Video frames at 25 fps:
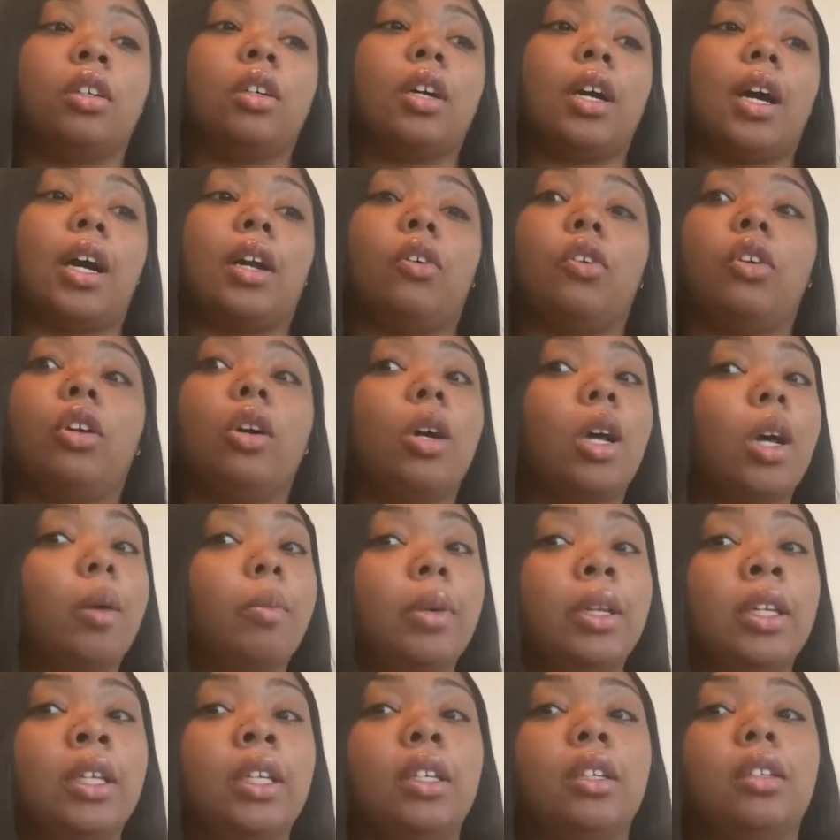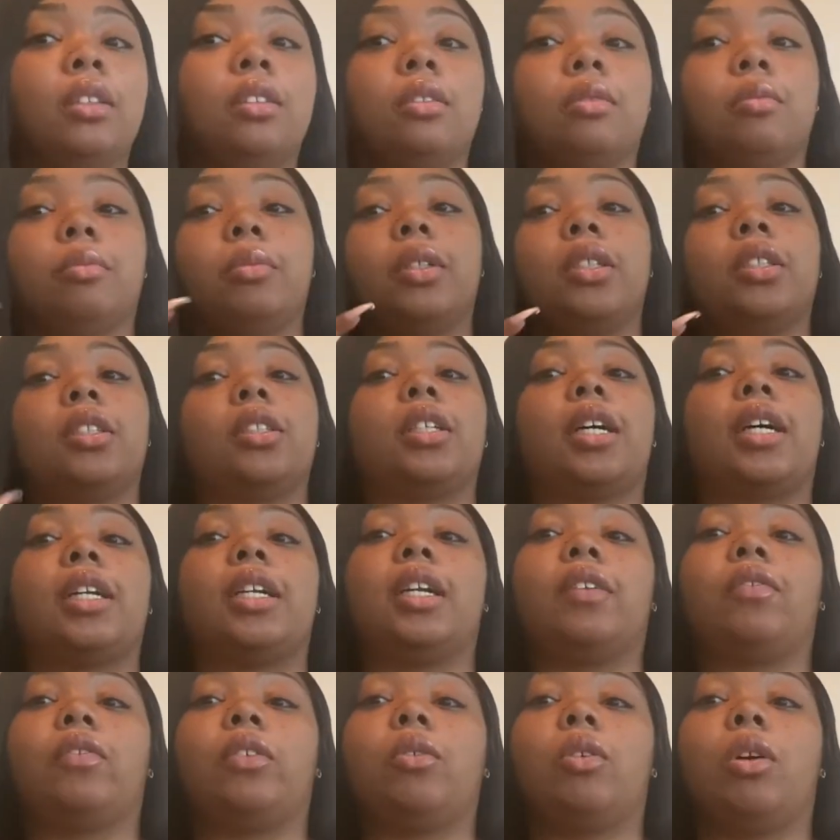I don't know how many, but I
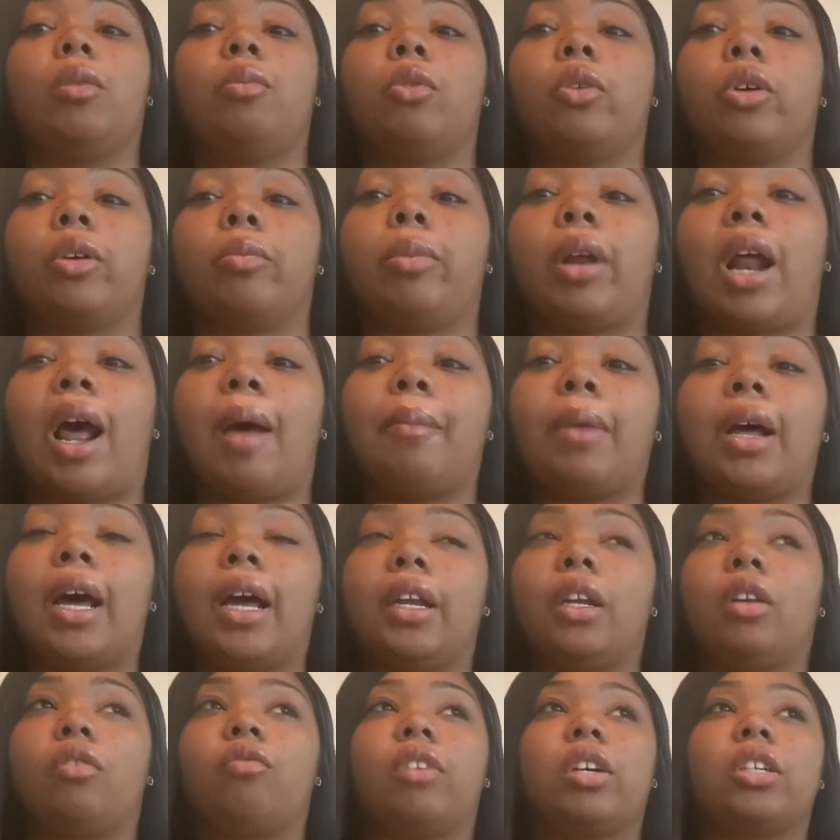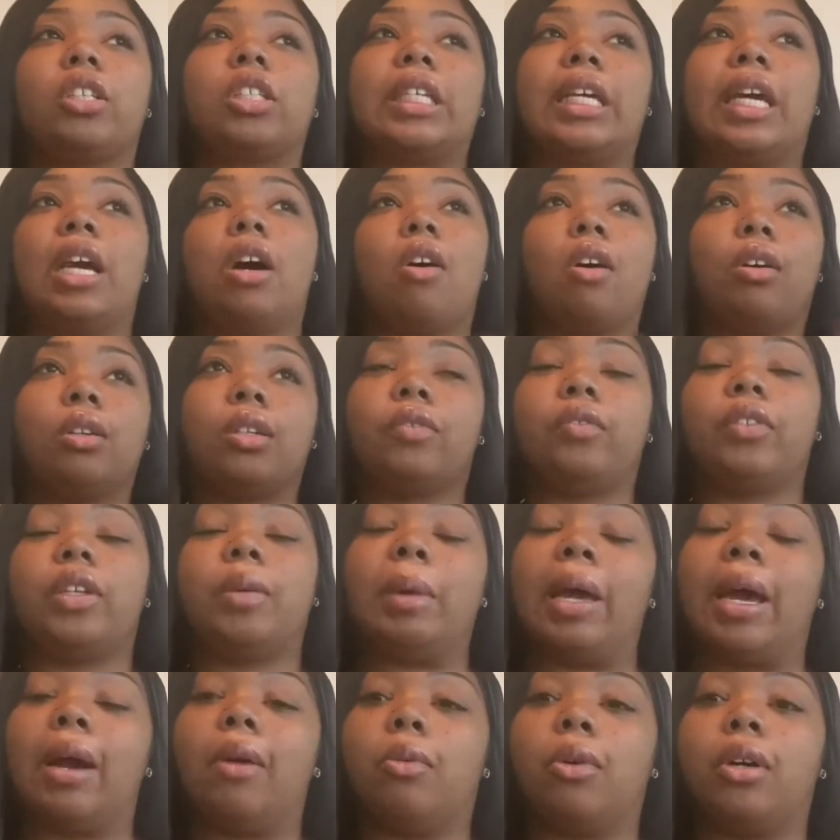definitely want more. But I'm not in a rush to get all of them
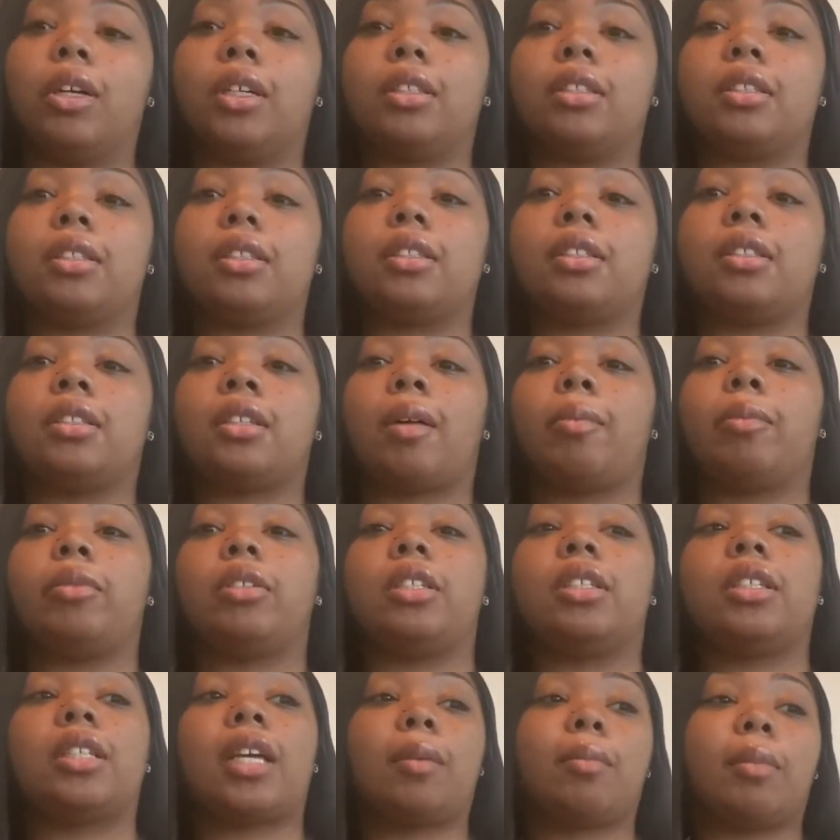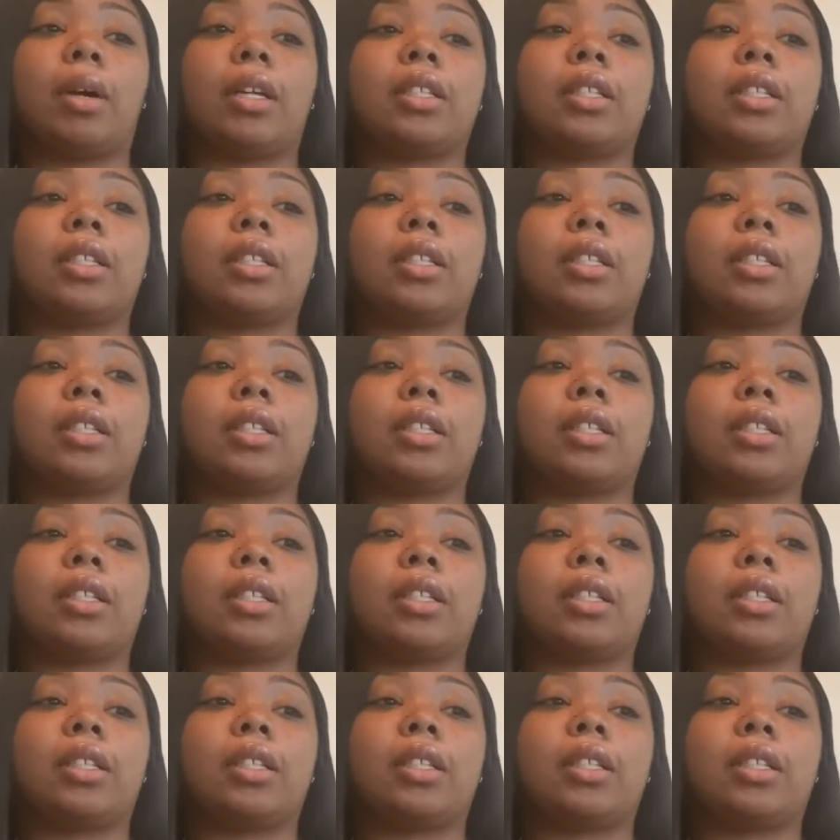at once. I'm going to just take my